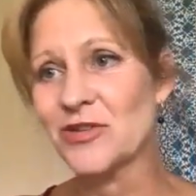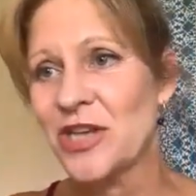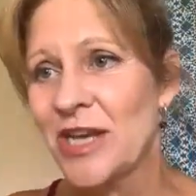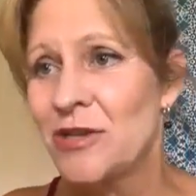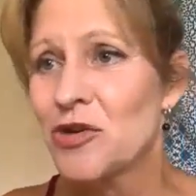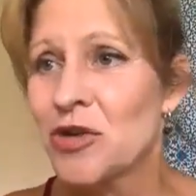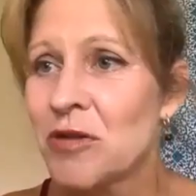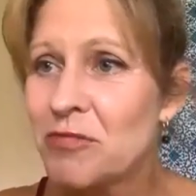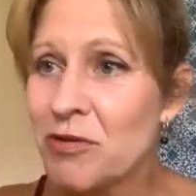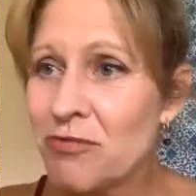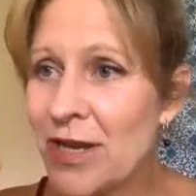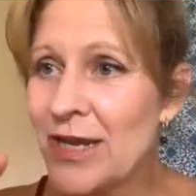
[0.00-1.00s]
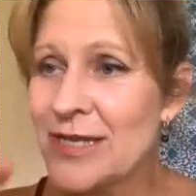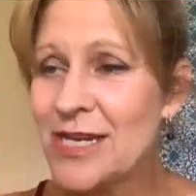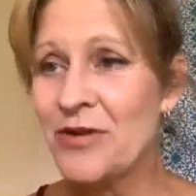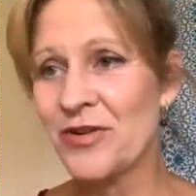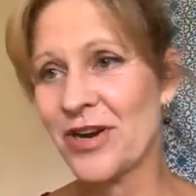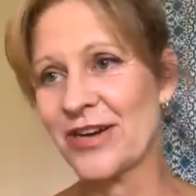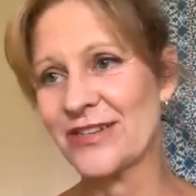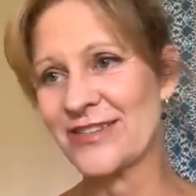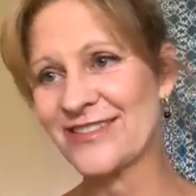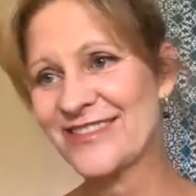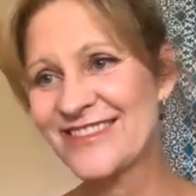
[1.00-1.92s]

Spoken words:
Jan. You're going to be reading tarot cards.